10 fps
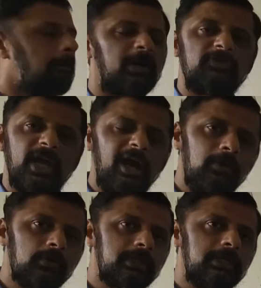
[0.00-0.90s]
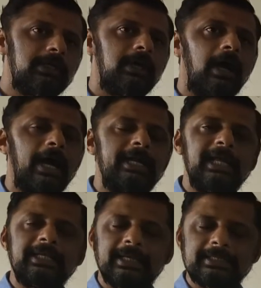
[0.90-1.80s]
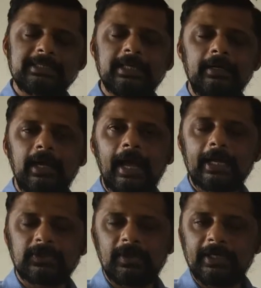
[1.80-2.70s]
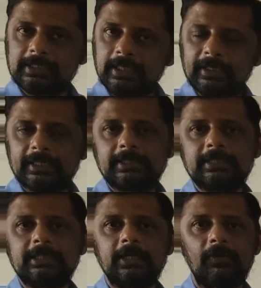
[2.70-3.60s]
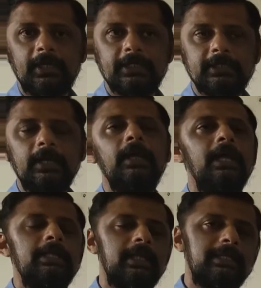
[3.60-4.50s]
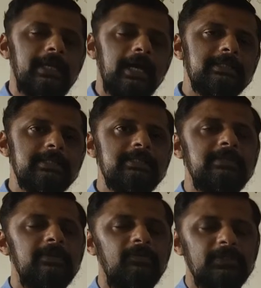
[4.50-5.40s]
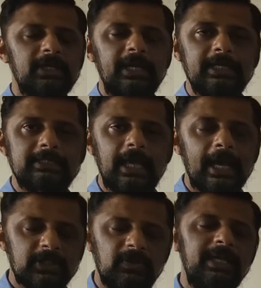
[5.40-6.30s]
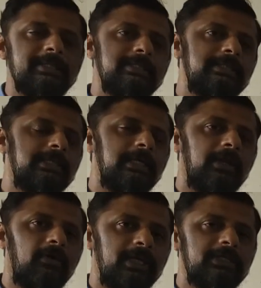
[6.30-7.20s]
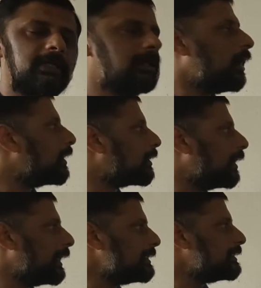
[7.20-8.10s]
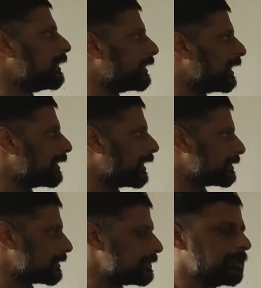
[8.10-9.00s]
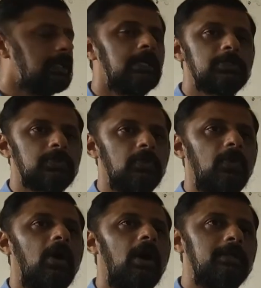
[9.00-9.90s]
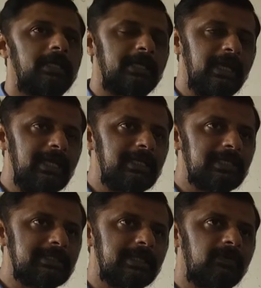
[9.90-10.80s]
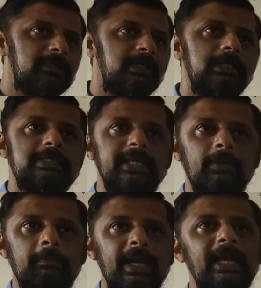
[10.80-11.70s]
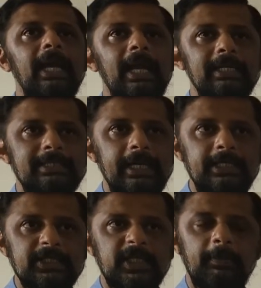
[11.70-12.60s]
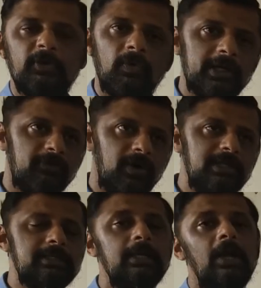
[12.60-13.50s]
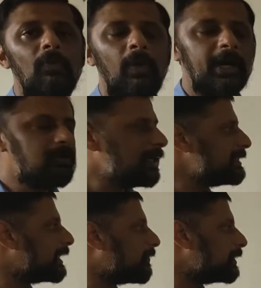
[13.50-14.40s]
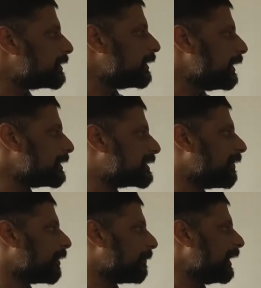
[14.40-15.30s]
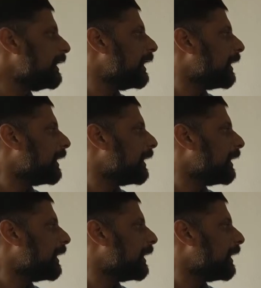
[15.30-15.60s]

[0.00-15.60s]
But we all know that ideal gases are actually does not exist in our nature. The gases which are actually existing in our nature are called as real gases. So the real gas equation is given by a scientist named Van der Waals. Van der Waals equation is given by